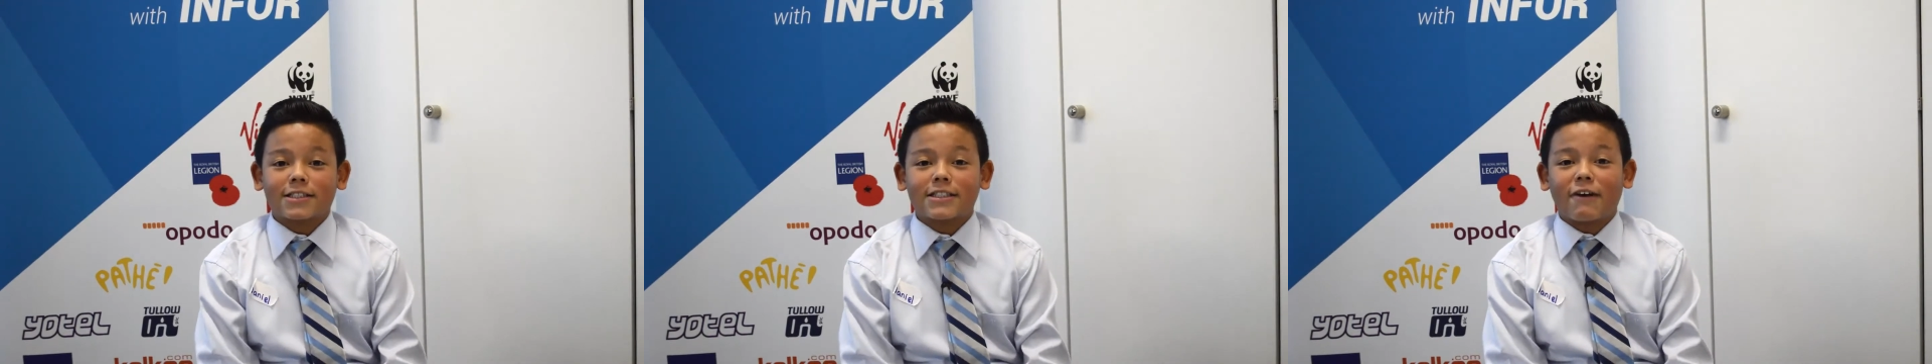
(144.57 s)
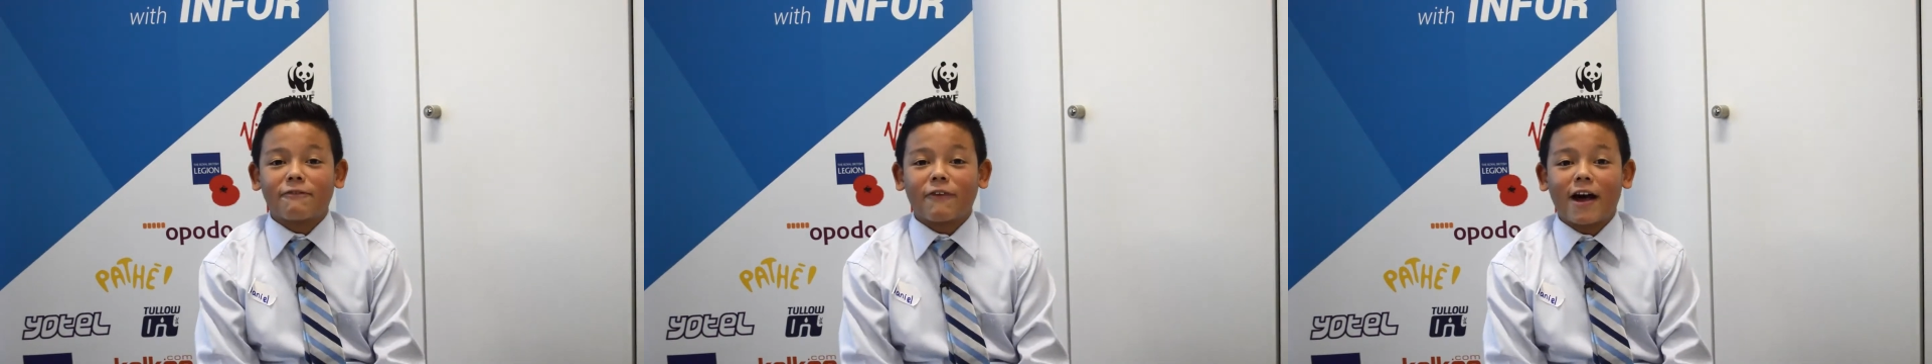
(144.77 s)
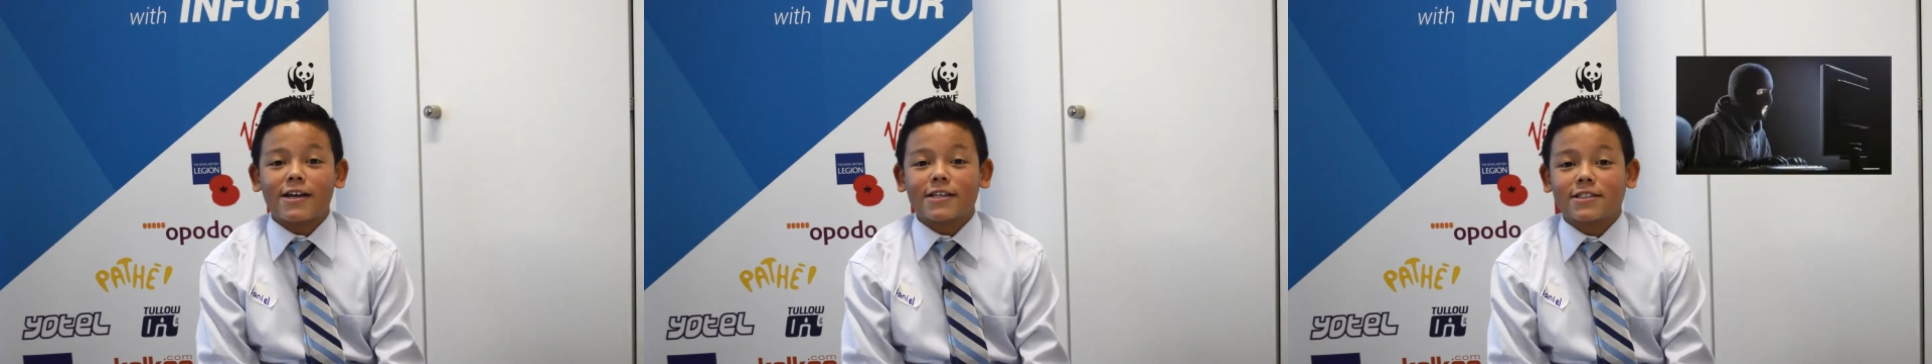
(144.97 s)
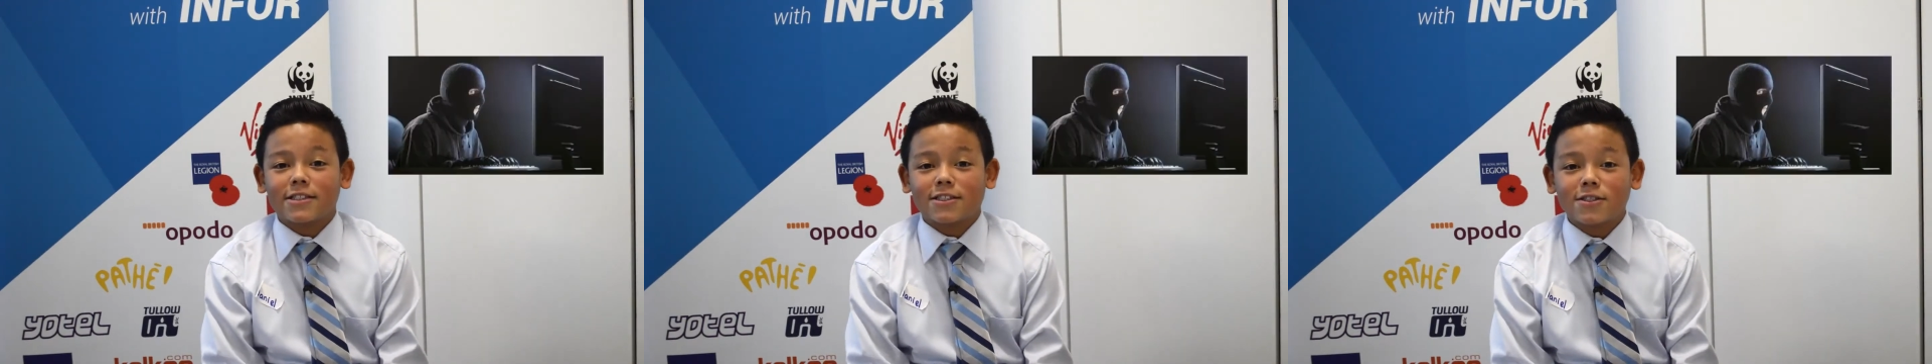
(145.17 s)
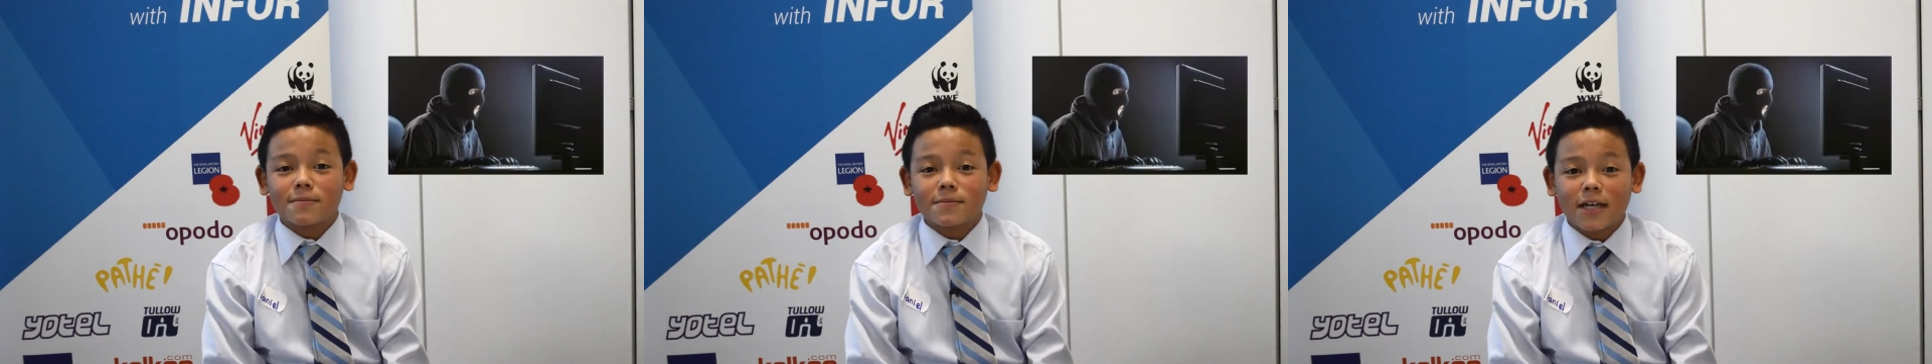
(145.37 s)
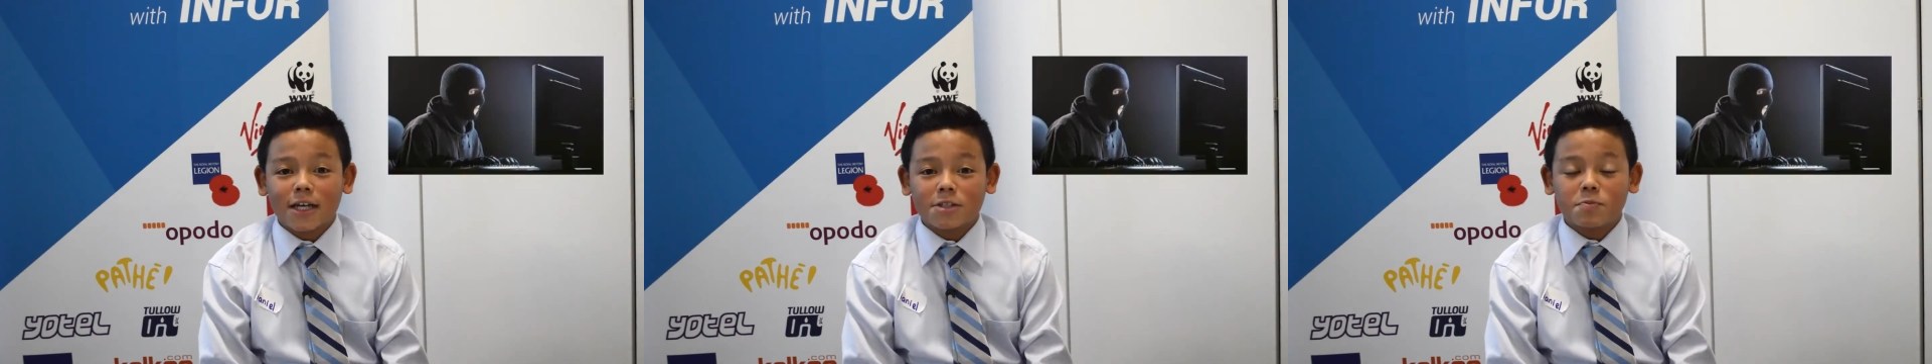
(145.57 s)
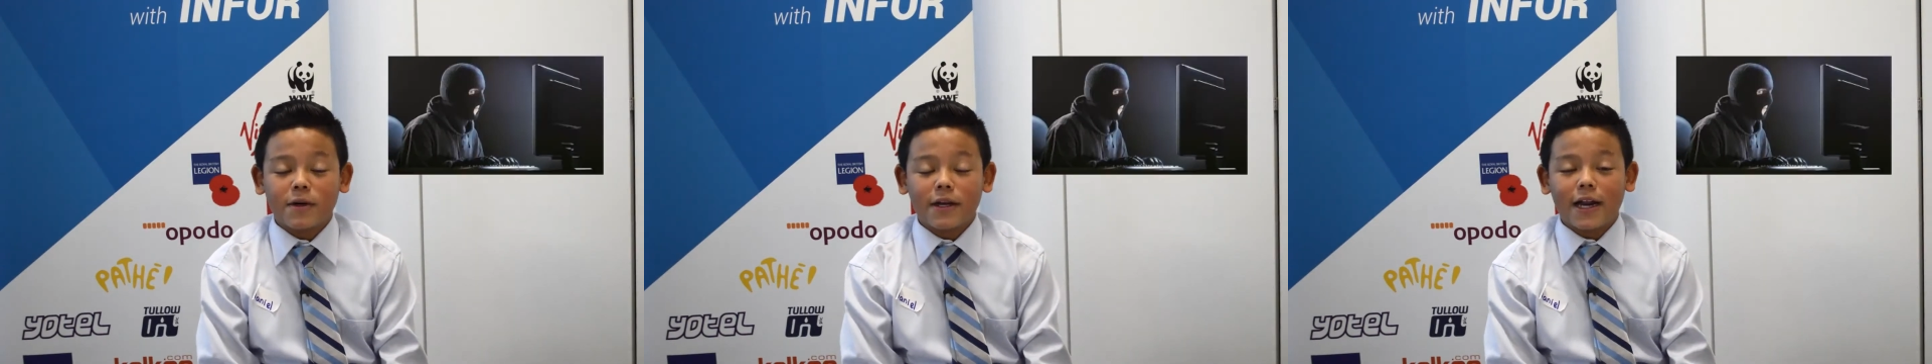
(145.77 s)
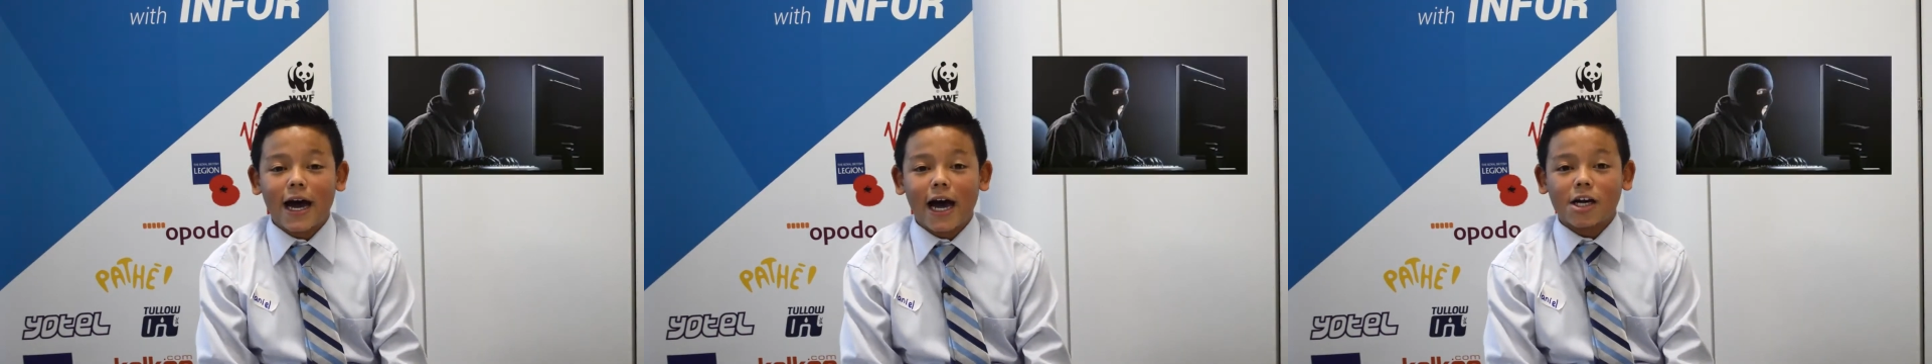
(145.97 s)
Sapphire Systems has
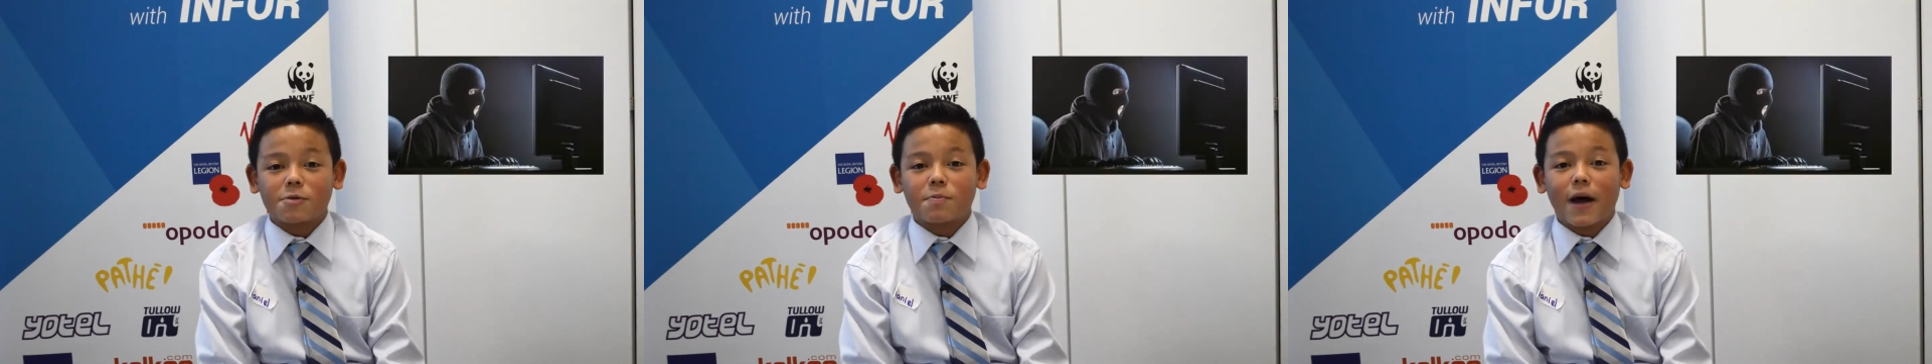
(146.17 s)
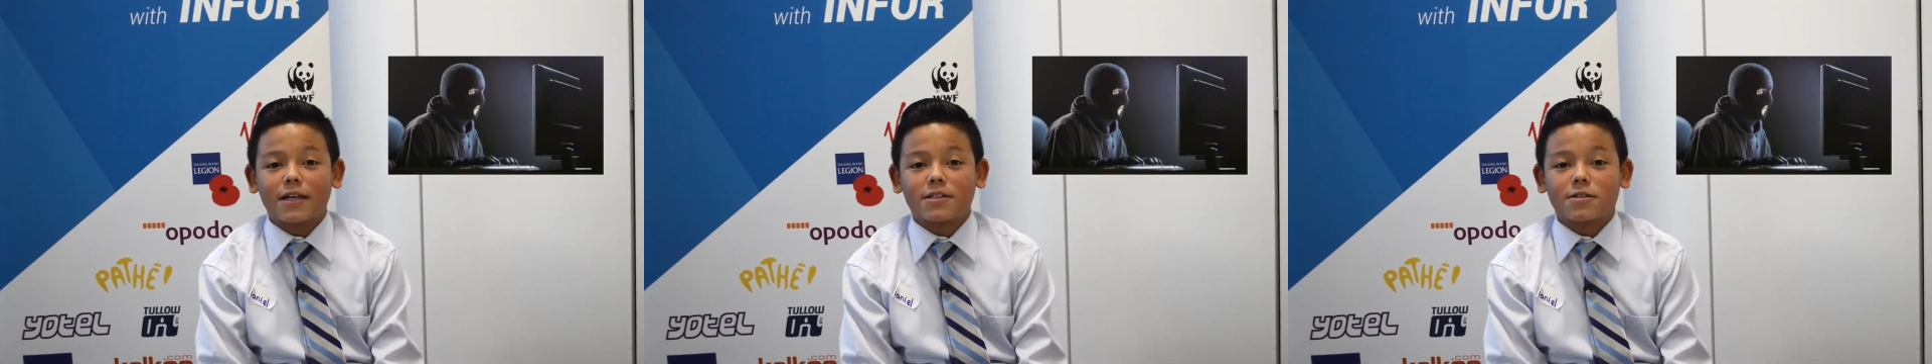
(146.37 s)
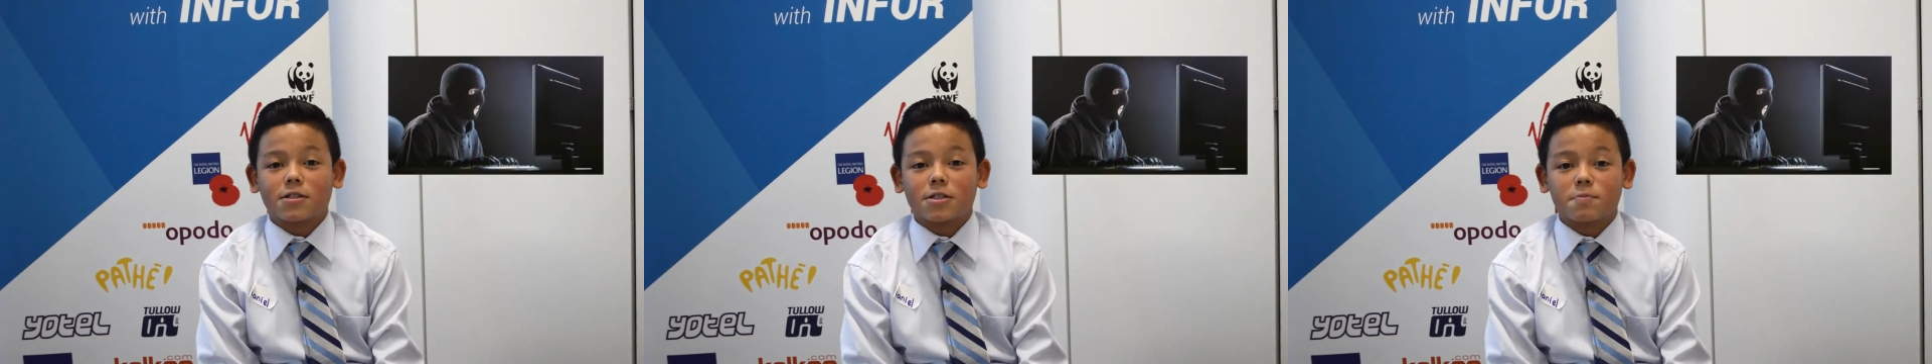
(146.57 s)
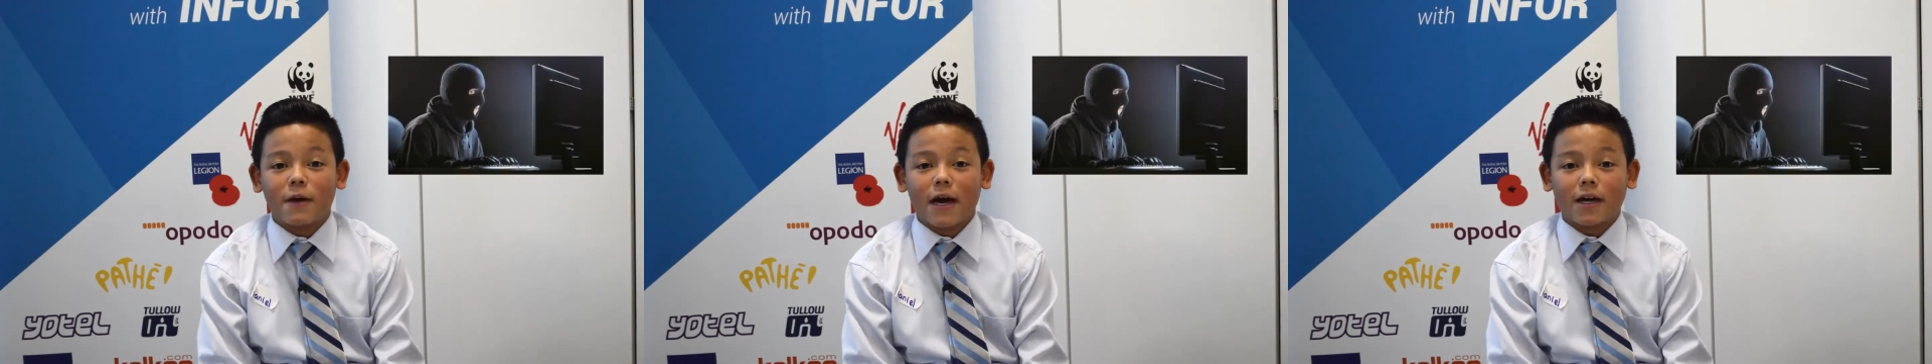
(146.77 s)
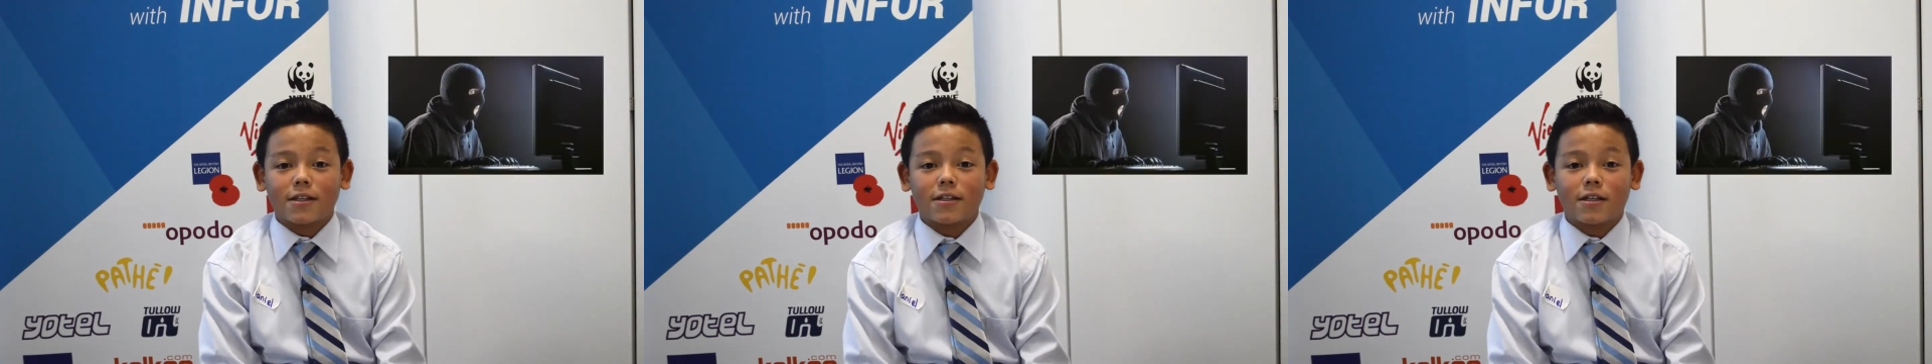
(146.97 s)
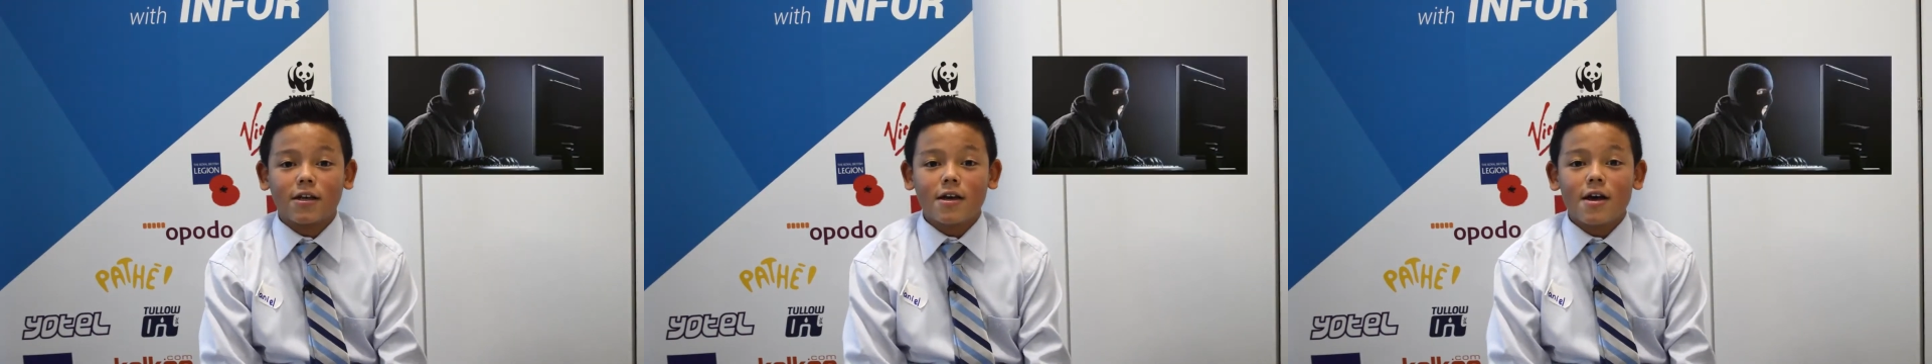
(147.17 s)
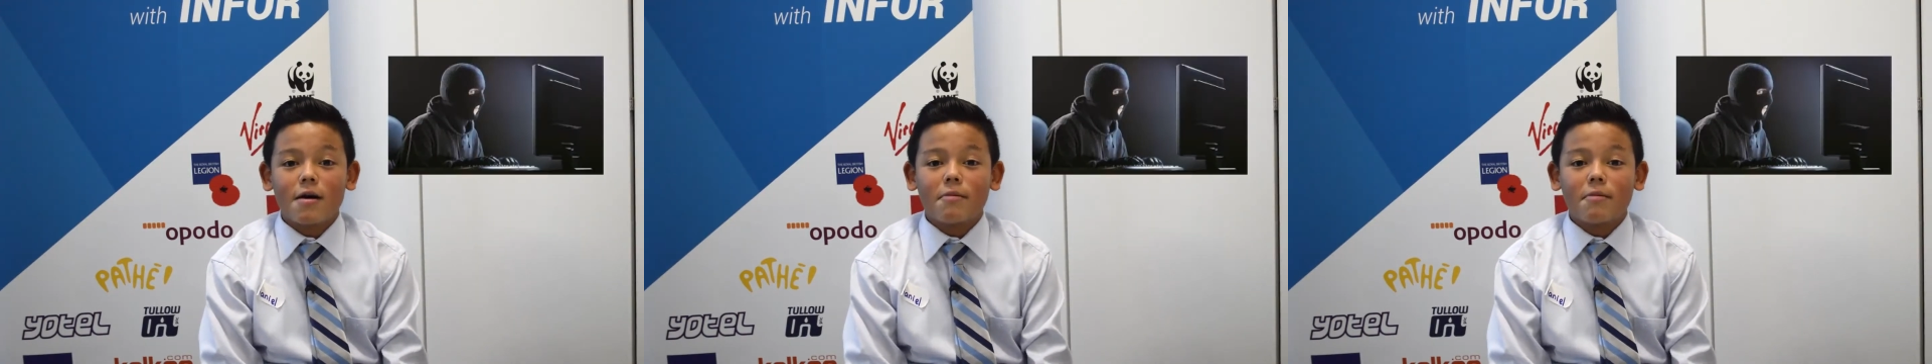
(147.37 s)
been hacked by a suspected